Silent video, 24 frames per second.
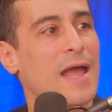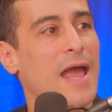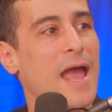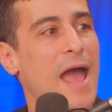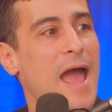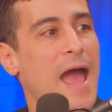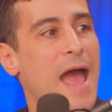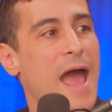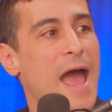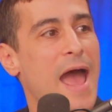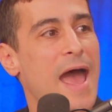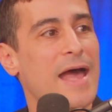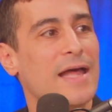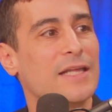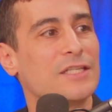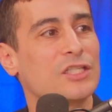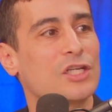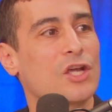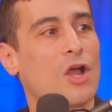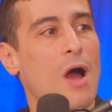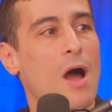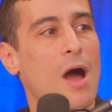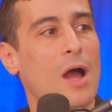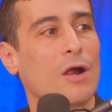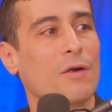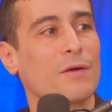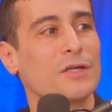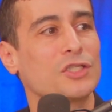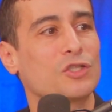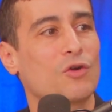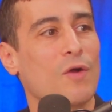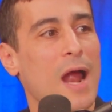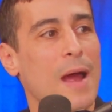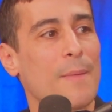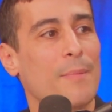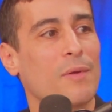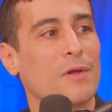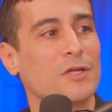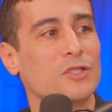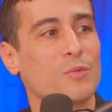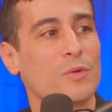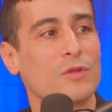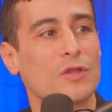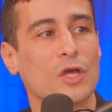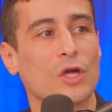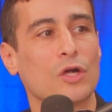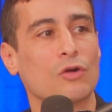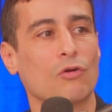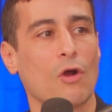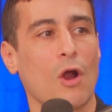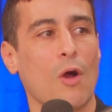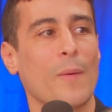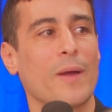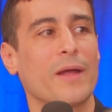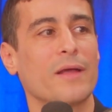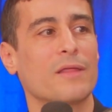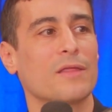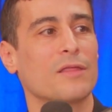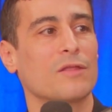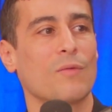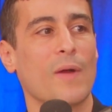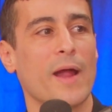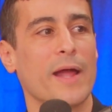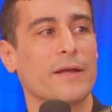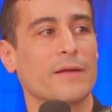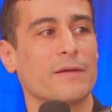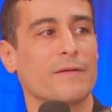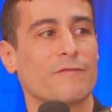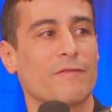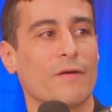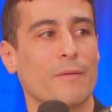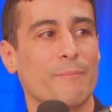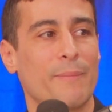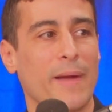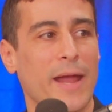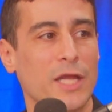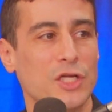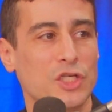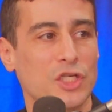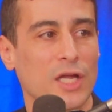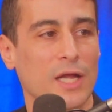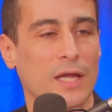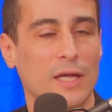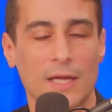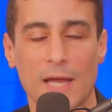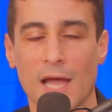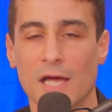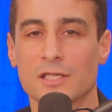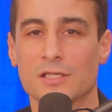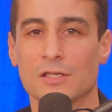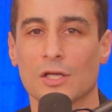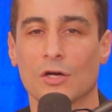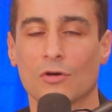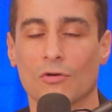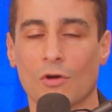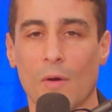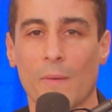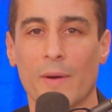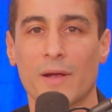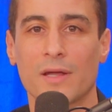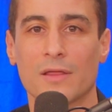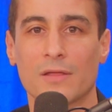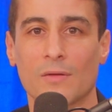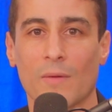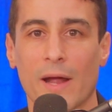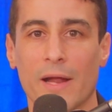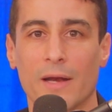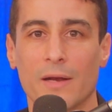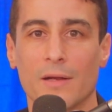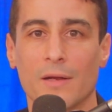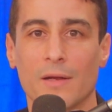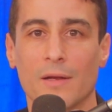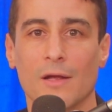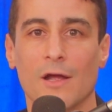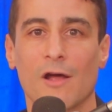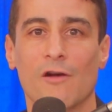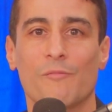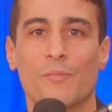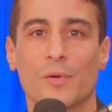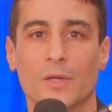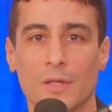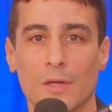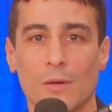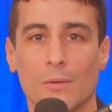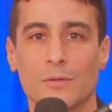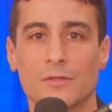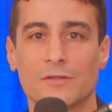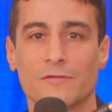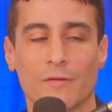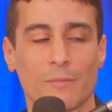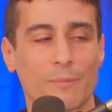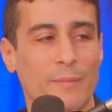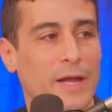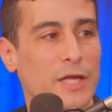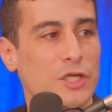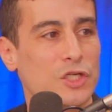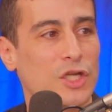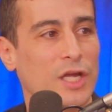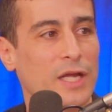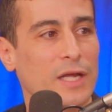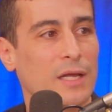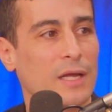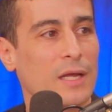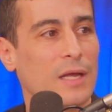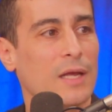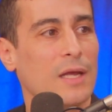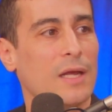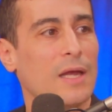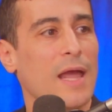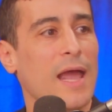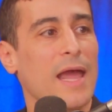as Congress grapples with the growing threat from Beijing. Yes, the growing threat of balloons from Beijing mm-hmm.